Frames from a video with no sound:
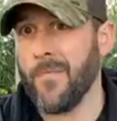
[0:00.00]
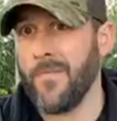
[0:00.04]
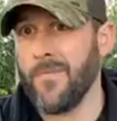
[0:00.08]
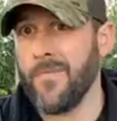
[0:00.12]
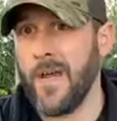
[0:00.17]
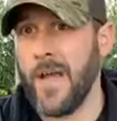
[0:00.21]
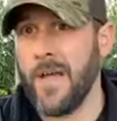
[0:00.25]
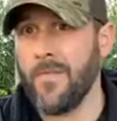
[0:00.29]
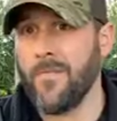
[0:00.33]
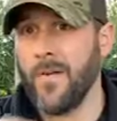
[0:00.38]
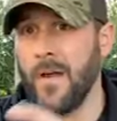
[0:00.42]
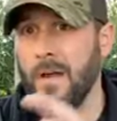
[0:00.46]

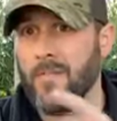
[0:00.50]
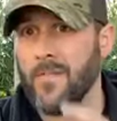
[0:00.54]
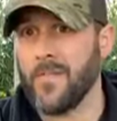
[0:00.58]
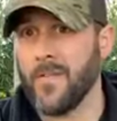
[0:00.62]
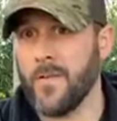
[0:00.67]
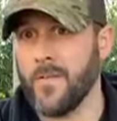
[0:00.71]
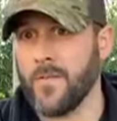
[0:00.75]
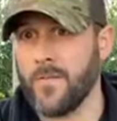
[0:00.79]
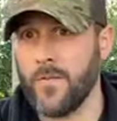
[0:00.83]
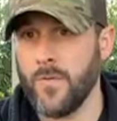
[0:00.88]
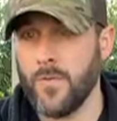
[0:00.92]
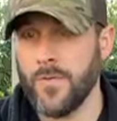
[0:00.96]

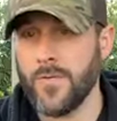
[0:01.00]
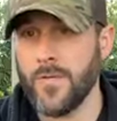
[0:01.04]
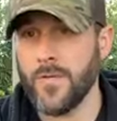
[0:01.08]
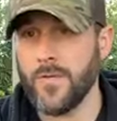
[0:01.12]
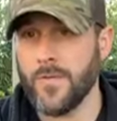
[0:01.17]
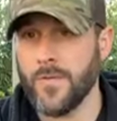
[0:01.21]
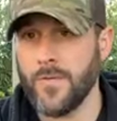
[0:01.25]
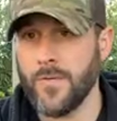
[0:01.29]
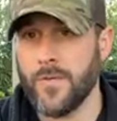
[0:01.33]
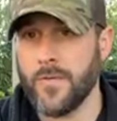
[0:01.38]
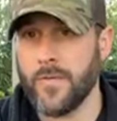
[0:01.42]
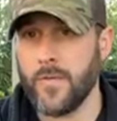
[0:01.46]
556 to a
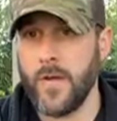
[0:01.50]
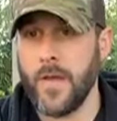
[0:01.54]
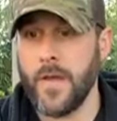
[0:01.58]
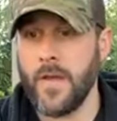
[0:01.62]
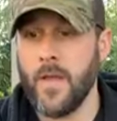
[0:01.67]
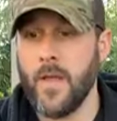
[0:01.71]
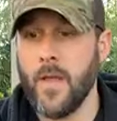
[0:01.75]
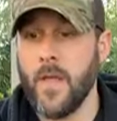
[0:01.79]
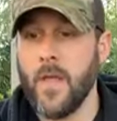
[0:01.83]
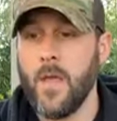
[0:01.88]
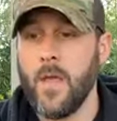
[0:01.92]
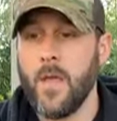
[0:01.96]
223.
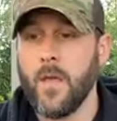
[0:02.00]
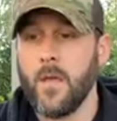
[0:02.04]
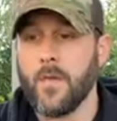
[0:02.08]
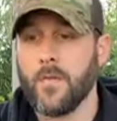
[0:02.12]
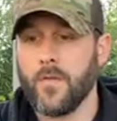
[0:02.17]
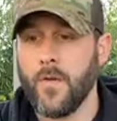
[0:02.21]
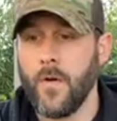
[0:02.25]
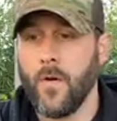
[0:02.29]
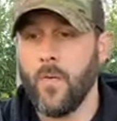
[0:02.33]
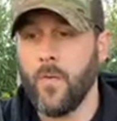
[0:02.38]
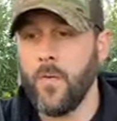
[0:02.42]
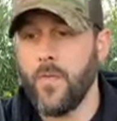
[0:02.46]

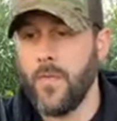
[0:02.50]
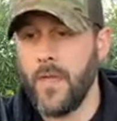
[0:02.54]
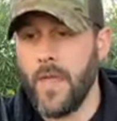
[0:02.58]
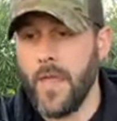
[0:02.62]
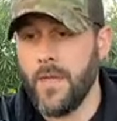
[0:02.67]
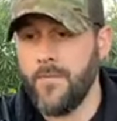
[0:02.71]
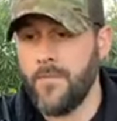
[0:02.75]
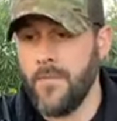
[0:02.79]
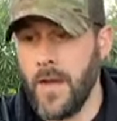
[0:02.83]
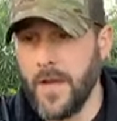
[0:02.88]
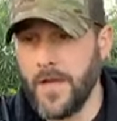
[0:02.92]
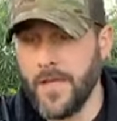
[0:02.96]
So
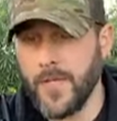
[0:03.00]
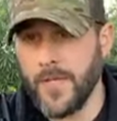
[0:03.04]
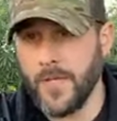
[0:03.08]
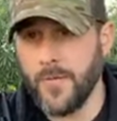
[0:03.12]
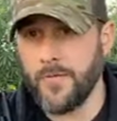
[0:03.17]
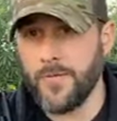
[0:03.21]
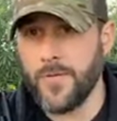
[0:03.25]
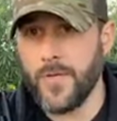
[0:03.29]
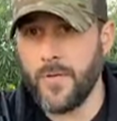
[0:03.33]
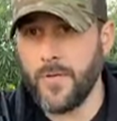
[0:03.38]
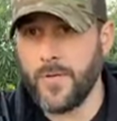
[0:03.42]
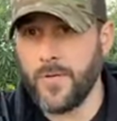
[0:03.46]
if I
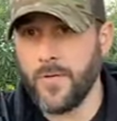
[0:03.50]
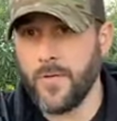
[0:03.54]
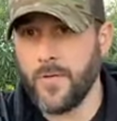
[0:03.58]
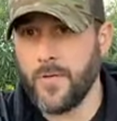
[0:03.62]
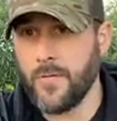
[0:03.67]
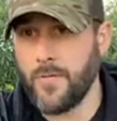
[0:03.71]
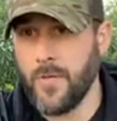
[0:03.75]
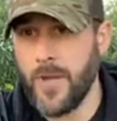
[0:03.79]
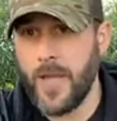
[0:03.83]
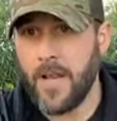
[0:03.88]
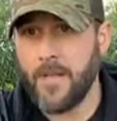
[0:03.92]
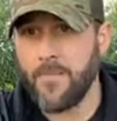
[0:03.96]
shoot
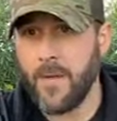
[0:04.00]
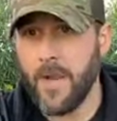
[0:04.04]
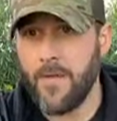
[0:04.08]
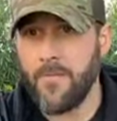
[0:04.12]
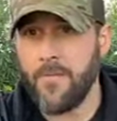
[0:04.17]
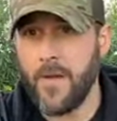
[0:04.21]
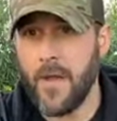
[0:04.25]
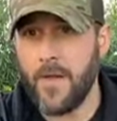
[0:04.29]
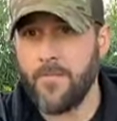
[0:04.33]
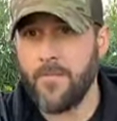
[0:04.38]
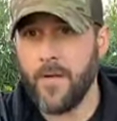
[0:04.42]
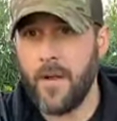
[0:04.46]
223 out of my
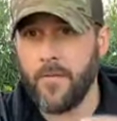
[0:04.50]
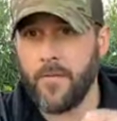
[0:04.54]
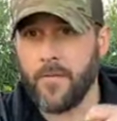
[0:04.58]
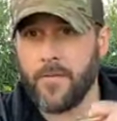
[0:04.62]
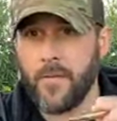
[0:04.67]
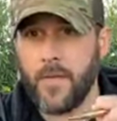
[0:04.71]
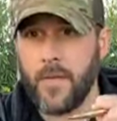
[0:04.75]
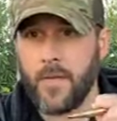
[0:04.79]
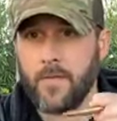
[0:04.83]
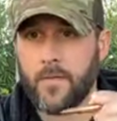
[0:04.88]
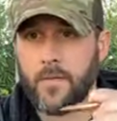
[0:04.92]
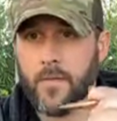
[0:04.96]

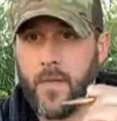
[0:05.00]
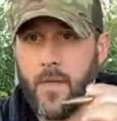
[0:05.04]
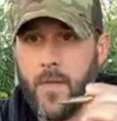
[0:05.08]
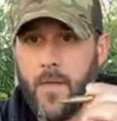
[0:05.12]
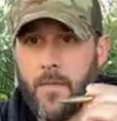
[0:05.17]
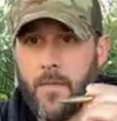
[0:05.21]
556,